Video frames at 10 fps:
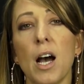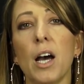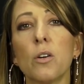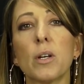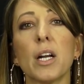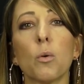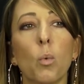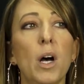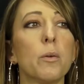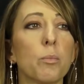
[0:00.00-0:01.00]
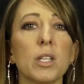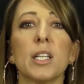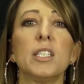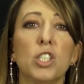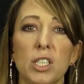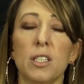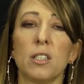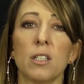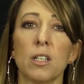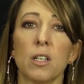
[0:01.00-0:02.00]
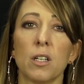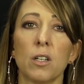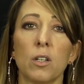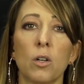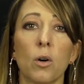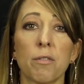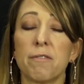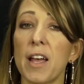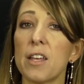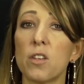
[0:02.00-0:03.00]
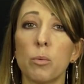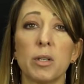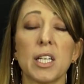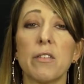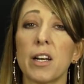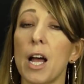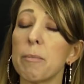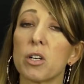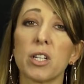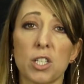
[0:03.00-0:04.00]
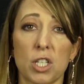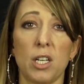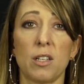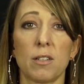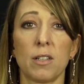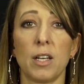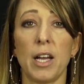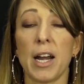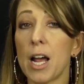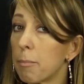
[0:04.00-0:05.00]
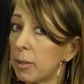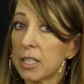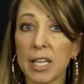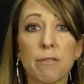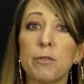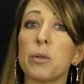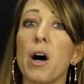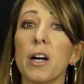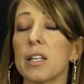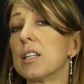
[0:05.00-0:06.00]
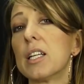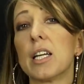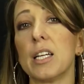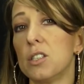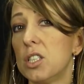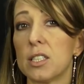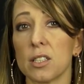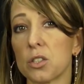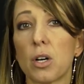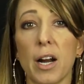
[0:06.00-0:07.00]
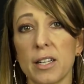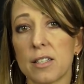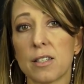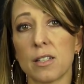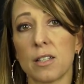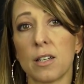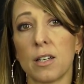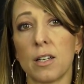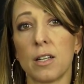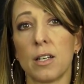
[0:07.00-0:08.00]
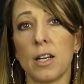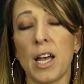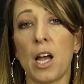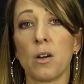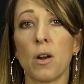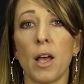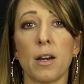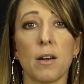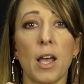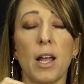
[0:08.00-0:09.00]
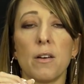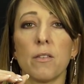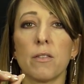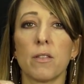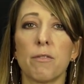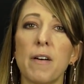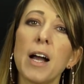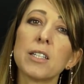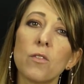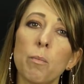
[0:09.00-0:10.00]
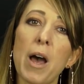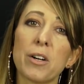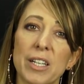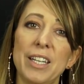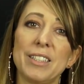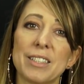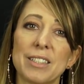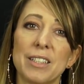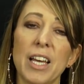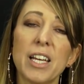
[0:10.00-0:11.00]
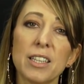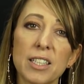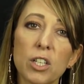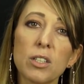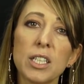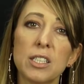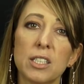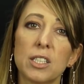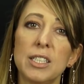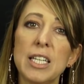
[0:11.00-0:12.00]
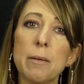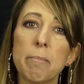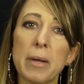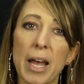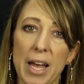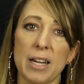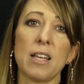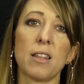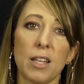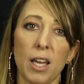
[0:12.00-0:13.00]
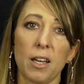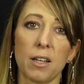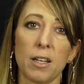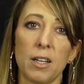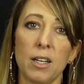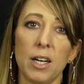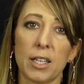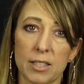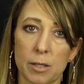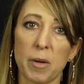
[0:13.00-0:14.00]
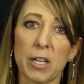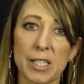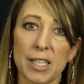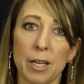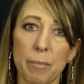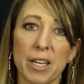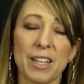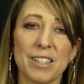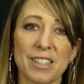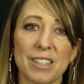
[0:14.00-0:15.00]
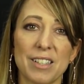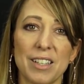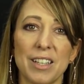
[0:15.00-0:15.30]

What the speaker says: I don't care what religion or faith you believe in. I'm a Christian, and I believe full-heartedly in Jesus Christ. And the fact of the matter is, they can literally deem anything a conspiracy because